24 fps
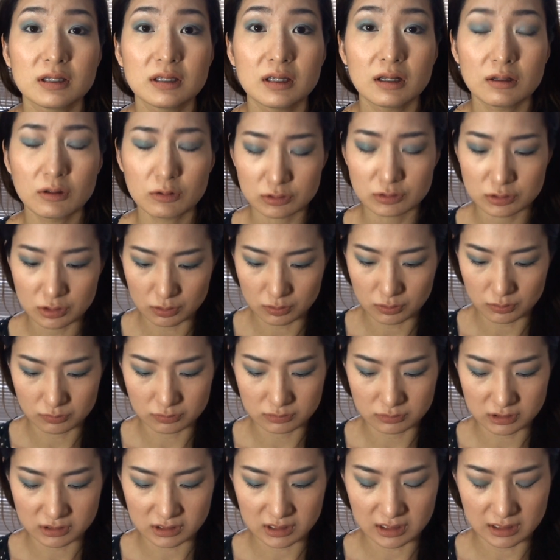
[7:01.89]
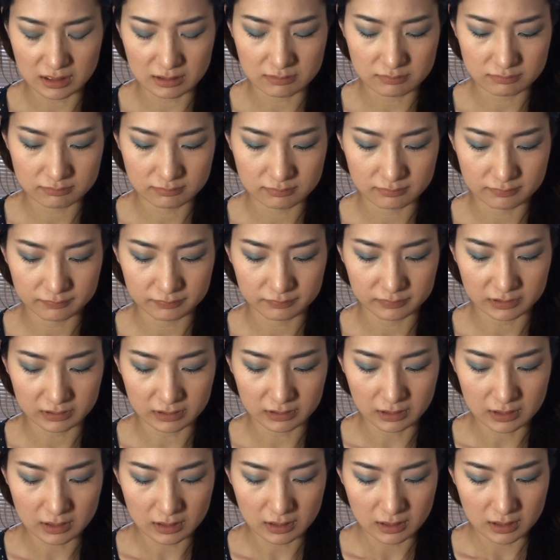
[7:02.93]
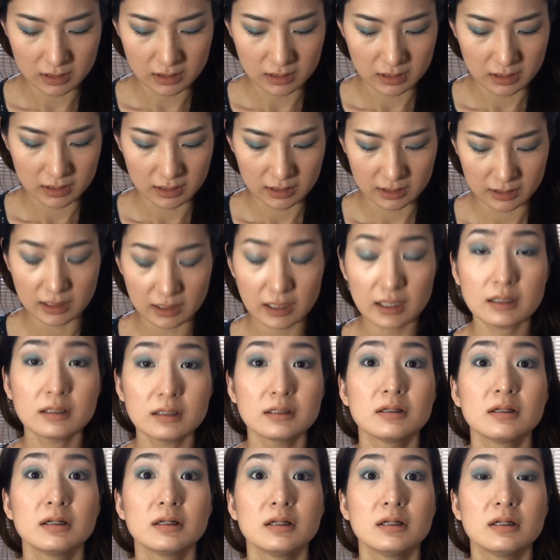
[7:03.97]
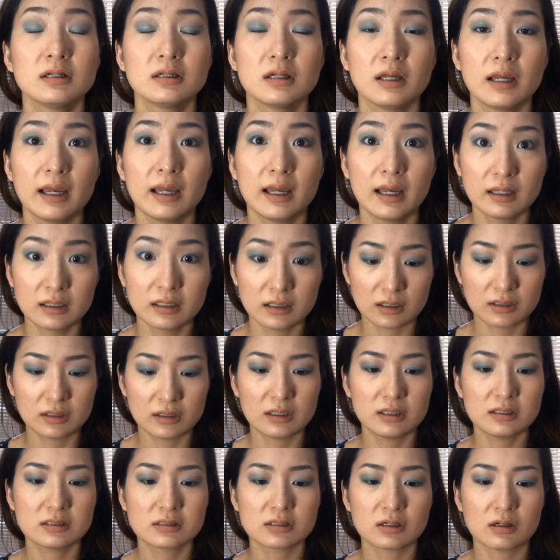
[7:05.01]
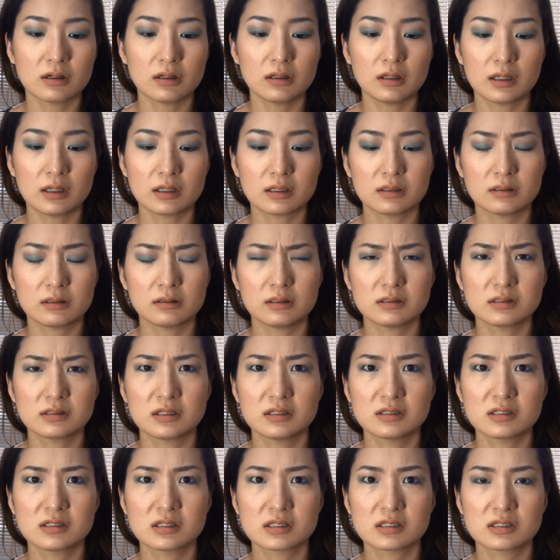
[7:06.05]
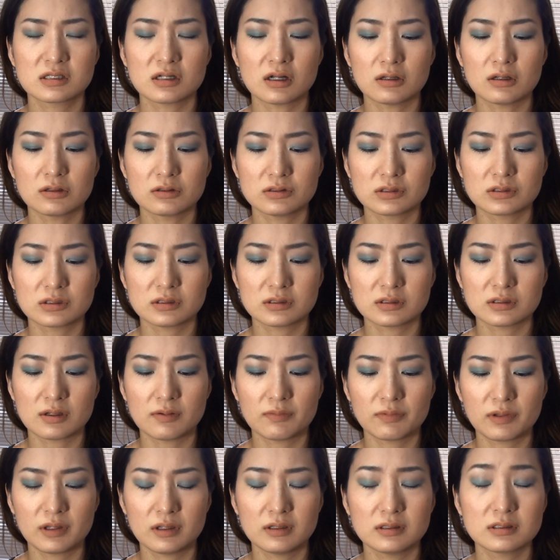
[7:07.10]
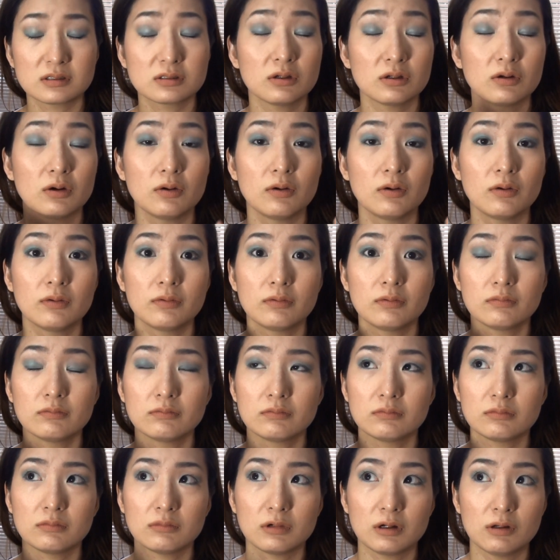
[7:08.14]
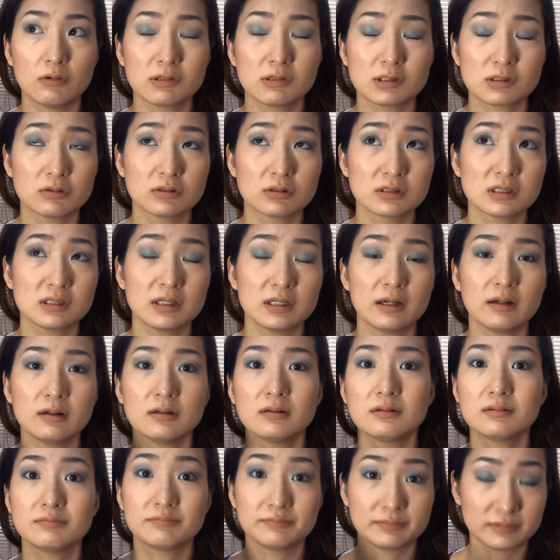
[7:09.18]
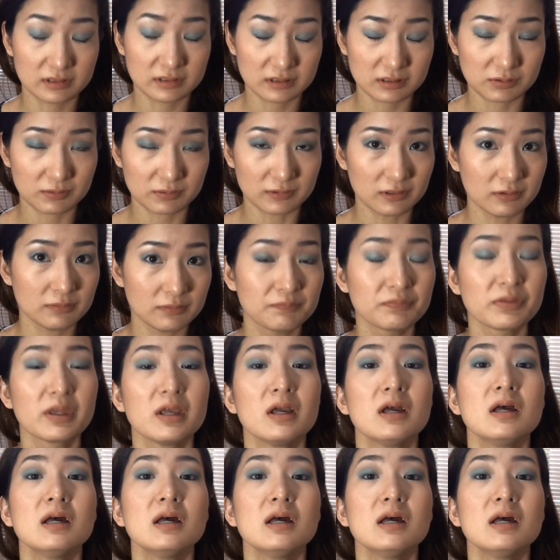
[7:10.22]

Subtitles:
yellow tone skin. Yeah, and these are like less than $6 or something, so it was on sale as well.